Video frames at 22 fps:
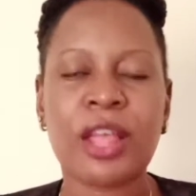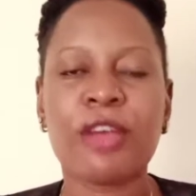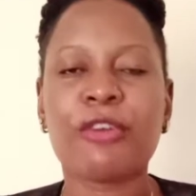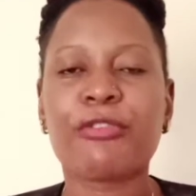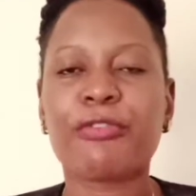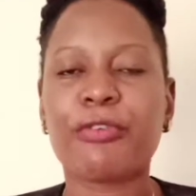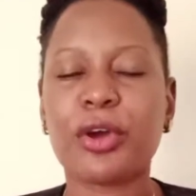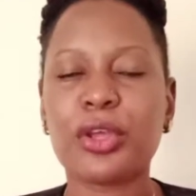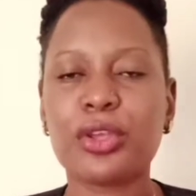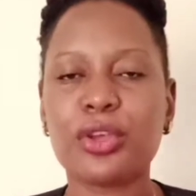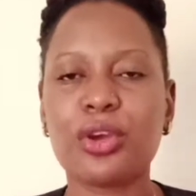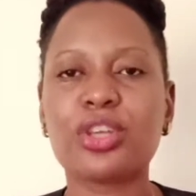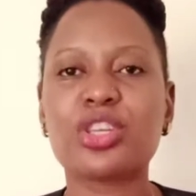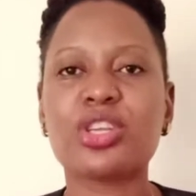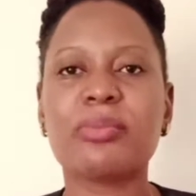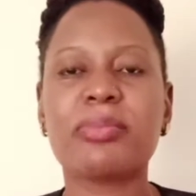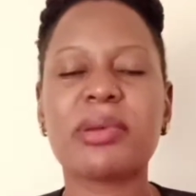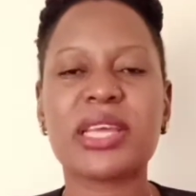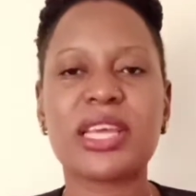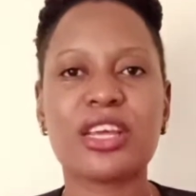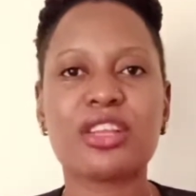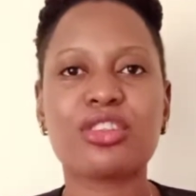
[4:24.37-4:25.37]
For you to
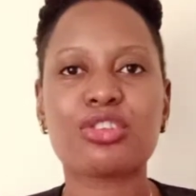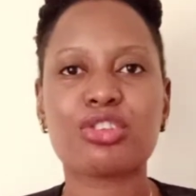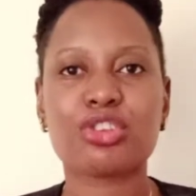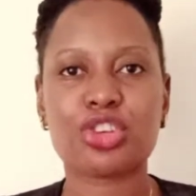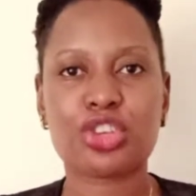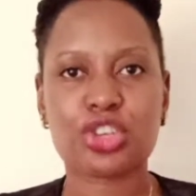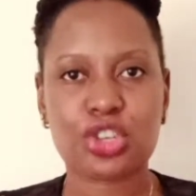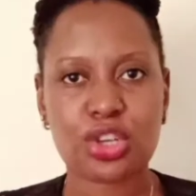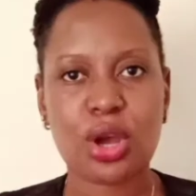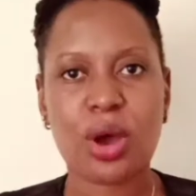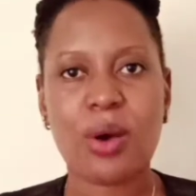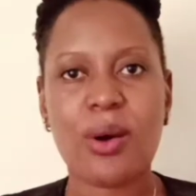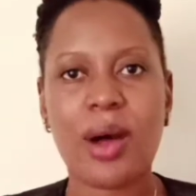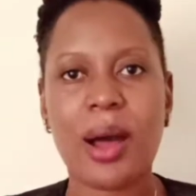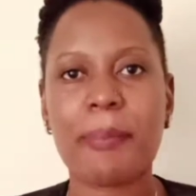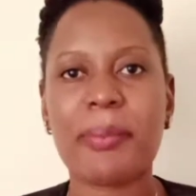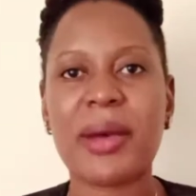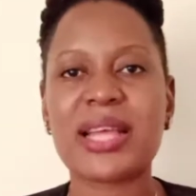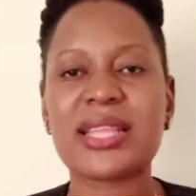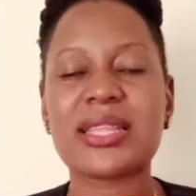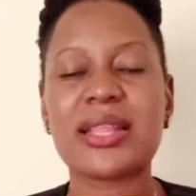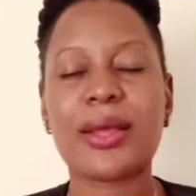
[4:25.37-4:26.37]
begin to show
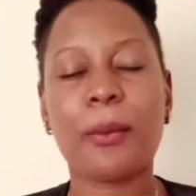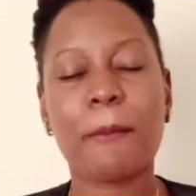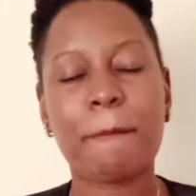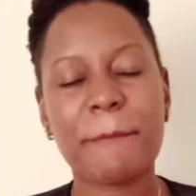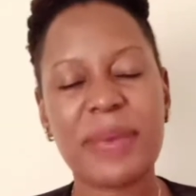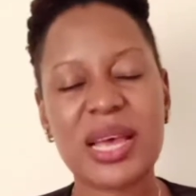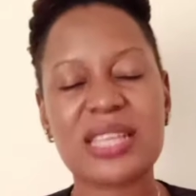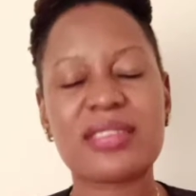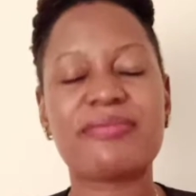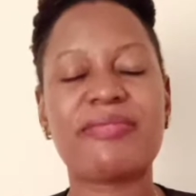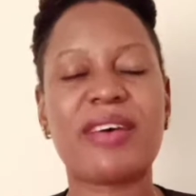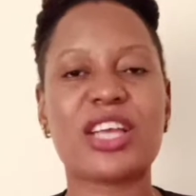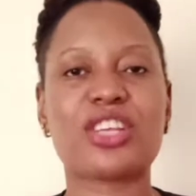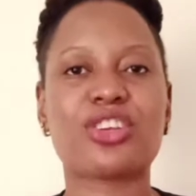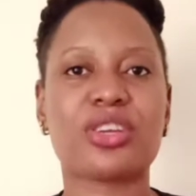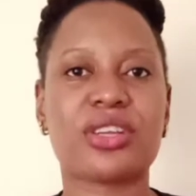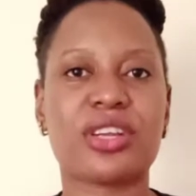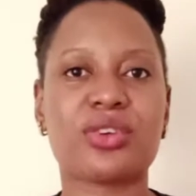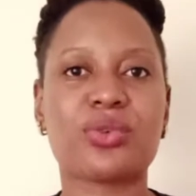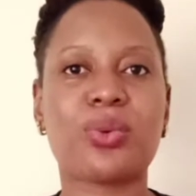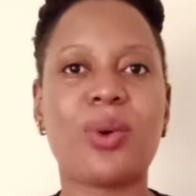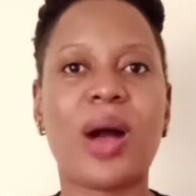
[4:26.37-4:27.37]
up and the best
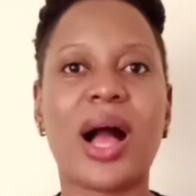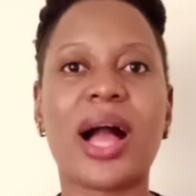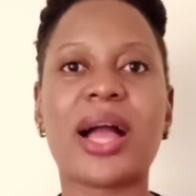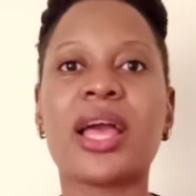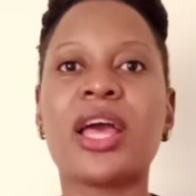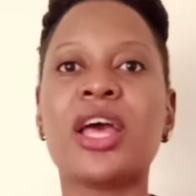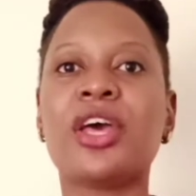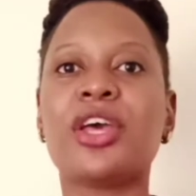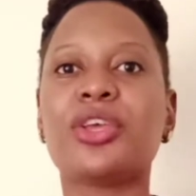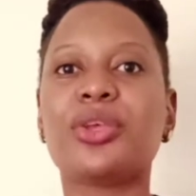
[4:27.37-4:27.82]
version at work,